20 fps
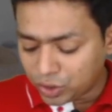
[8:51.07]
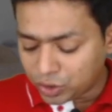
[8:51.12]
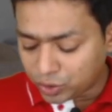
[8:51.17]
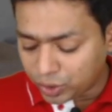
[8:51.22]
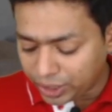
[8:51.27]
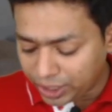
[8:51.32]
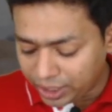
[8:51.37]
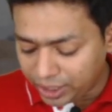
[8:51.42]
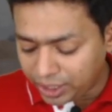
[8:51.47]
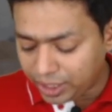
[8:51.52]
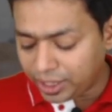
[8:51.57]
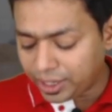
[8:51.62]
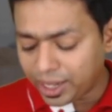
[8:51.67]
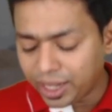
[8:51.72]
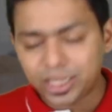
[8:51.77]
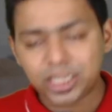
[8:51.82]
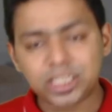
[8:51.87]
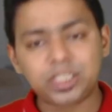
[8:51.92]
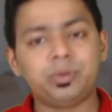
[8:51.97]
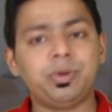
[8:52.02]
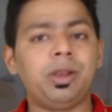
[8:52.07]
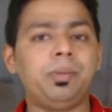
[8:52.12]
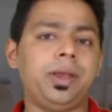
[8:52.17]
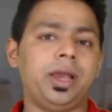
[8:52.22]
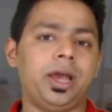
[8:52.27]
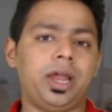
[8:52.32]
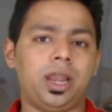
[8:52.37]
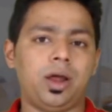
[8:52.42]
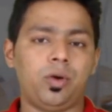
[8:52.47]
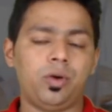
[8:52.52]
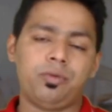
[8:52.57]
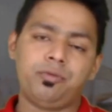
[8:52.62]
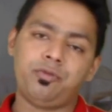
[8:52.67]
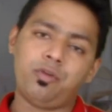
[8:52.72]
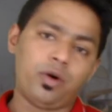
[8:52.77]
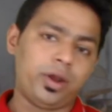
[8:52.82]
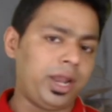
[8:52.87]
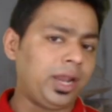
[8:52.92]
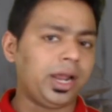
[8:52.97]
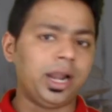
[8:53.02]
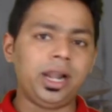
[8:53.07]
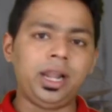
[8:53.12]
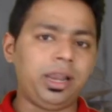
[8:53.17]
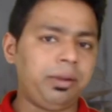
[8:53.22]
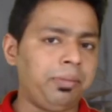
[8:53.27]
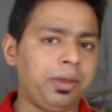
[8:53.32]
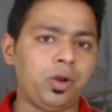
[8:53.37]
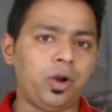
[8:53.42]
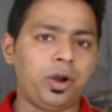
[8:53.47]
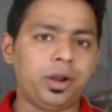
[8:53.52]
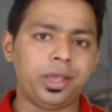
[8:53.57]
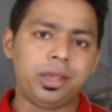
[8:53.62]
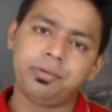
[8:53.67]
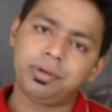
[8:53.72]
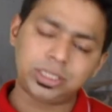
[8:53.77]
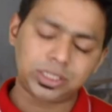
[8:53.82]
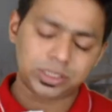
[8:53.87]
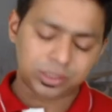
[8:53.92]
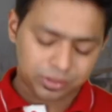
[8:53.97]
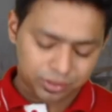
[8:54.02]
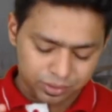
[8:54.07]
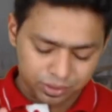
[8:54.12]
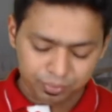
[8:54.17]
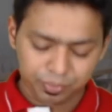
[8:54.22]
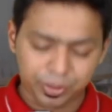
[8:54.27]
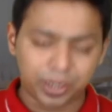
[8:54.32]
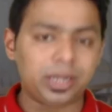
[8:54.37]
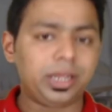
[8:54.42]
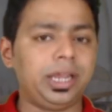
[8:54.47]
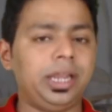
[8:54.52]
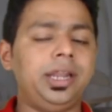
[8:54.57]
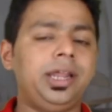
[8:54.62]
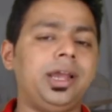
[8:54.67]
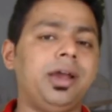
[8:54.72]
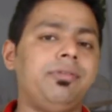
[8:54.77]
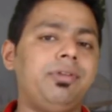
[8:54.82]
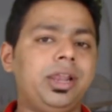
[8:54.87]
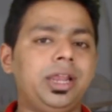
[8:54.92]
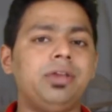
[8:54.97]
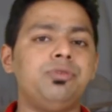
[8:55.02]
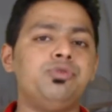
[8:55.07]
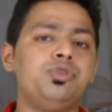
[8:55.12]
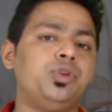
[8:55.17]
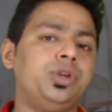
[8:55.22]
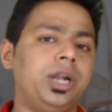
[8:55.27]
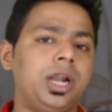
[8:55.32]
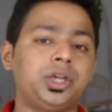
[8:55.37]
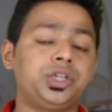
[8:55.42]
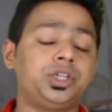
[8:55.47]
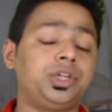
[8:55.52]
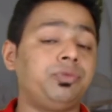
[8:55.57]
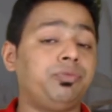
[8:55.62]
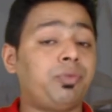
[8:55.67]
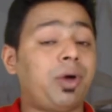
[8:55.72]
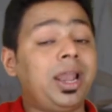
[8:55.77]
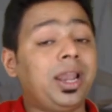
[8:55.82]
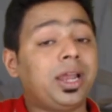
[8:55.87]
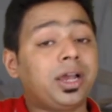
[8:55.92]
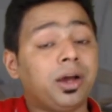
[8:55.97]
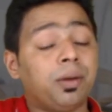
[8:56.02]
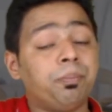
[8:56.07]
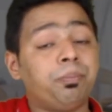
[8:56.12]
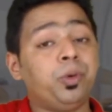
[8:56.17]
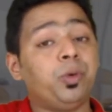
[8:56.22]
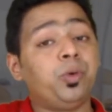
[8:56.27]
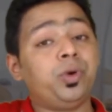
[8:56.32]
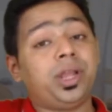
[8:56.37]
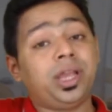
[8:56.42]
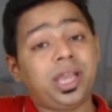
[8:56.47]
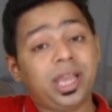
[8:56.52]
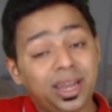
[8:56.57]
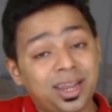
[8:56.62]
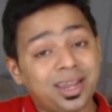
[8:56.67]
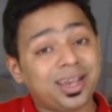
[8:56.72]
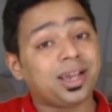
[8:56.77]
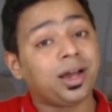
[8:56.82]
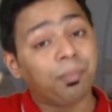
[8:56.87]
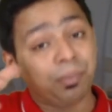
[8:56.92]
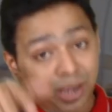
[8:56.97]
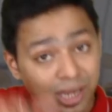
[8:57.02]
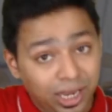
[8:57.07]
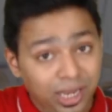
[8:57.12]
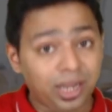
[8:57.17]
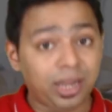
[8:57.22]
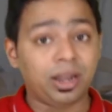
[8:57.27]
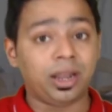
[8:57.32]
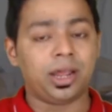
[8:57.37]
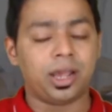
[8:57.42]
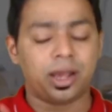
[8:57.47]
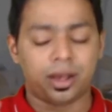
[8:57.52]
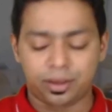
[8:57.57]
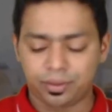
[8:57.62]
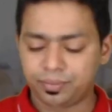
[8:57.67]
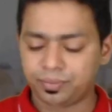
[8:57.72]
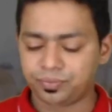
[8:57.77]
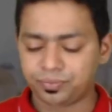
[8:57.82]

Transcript: So in India this will be allowed. Foreign country may not give us, but India will give you deduction while computing income in India.